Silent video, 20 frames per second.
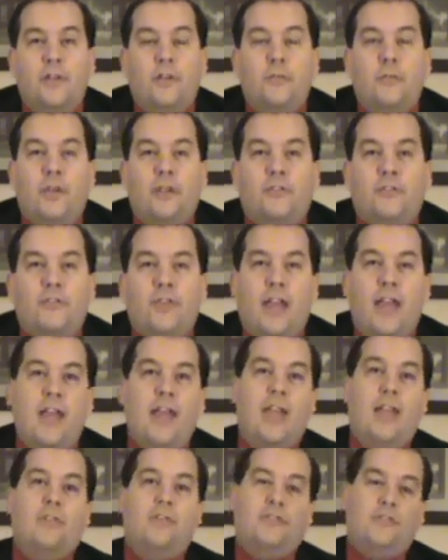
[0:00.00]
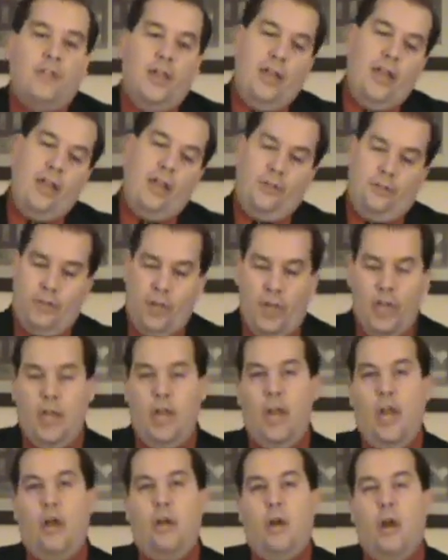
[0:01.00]
To be saved says
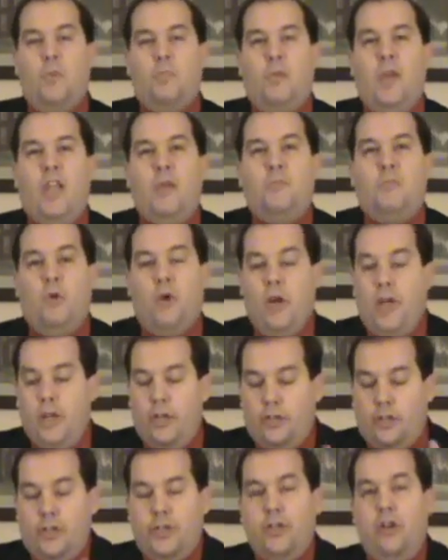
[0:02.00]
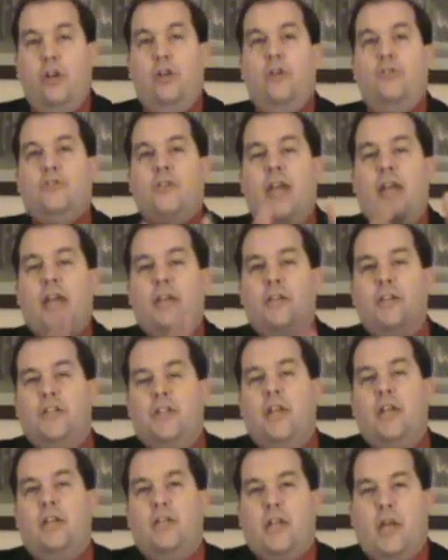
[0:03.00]
here are people, Jews and
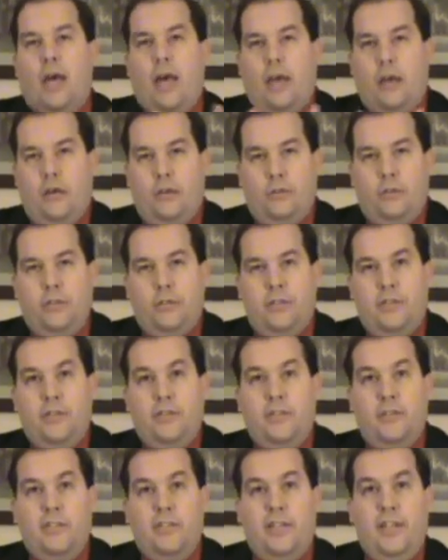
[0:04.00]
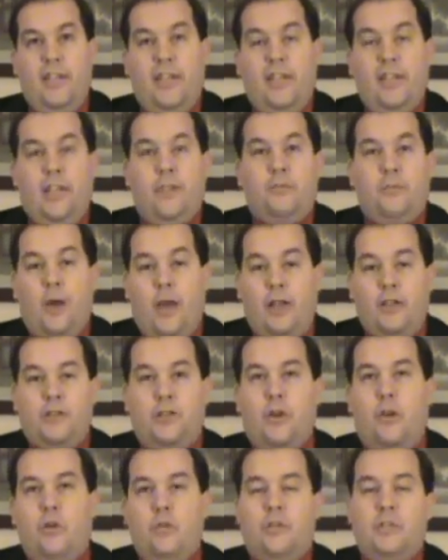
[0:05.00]
Gentiles See, that's why I
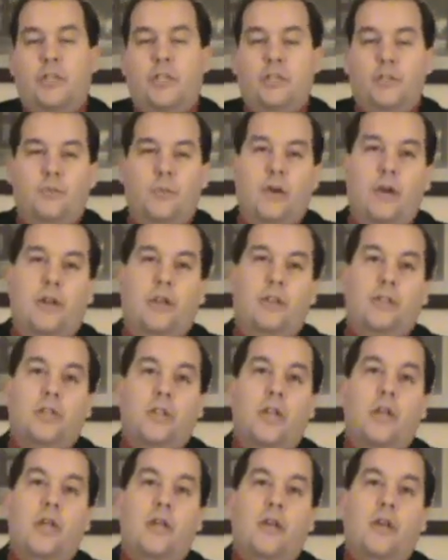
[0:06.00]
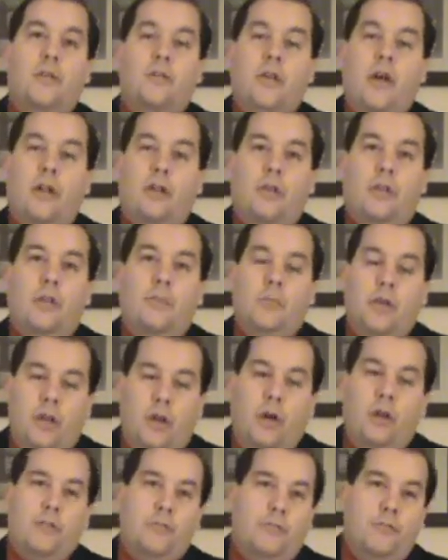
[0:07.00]
chose these ones, and not only
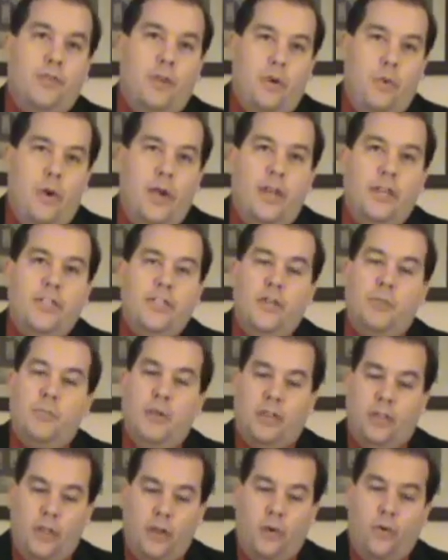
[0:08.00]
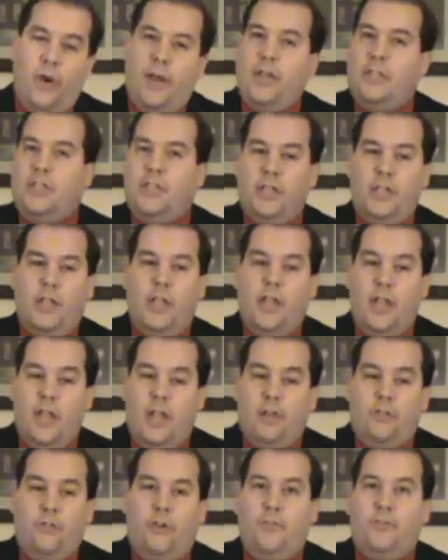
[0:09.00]
because of the question, but the question
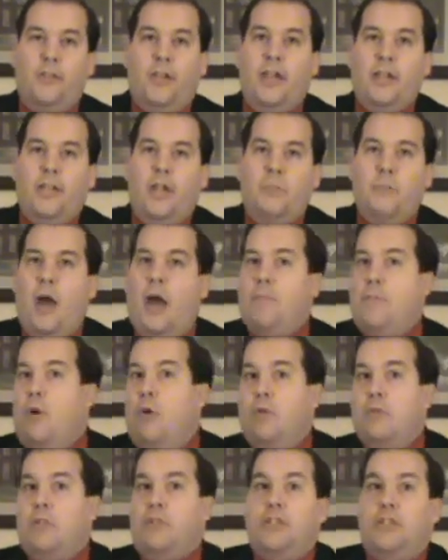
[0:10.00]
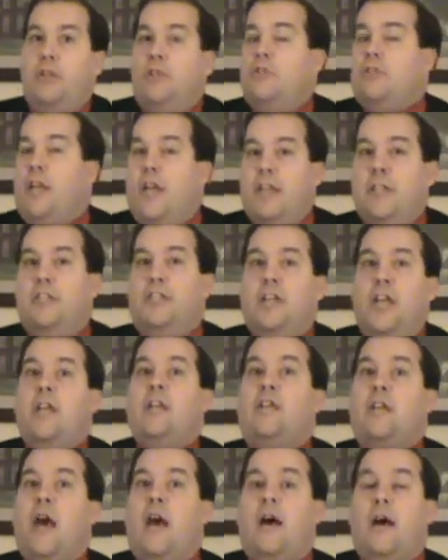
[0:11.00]
is reflected by both Jews and
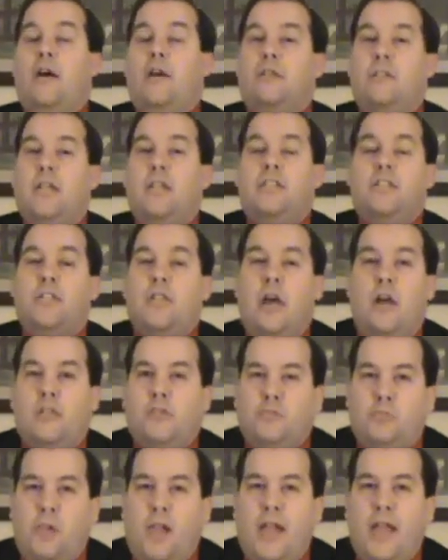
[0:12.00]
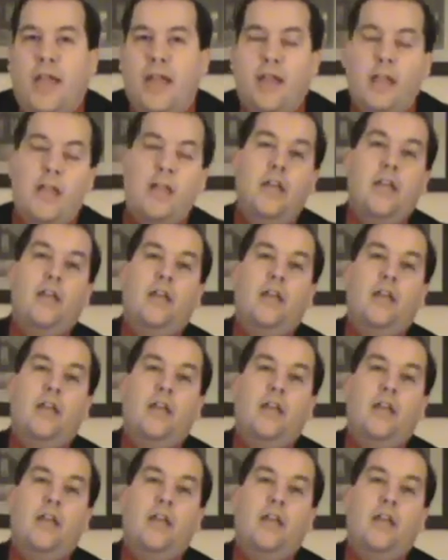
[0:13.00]
Gentiles. That's God's plan.